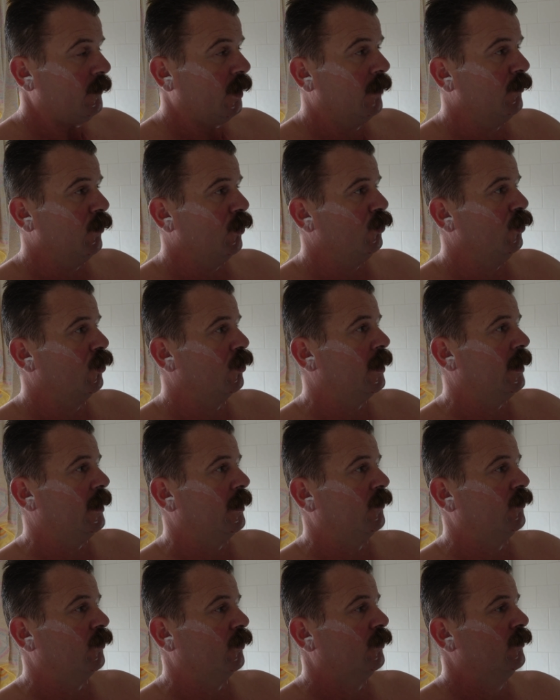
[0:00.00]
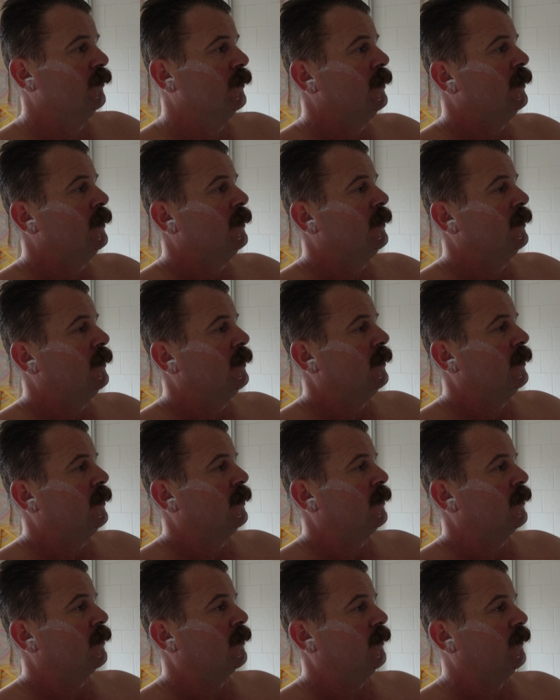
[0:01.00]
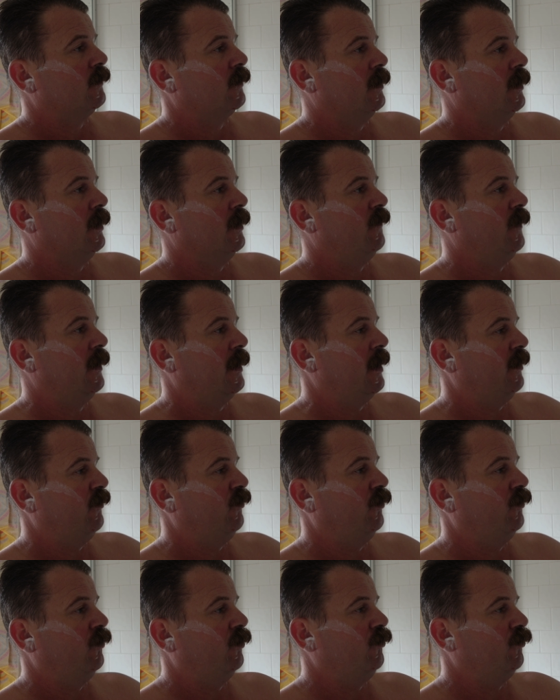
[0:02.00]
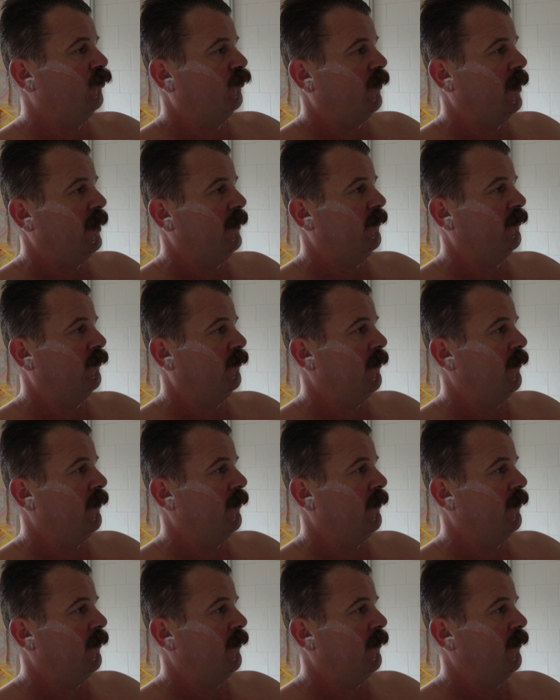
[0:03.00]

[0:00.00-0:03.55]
I'm not knocking at all, because if it gets you two straight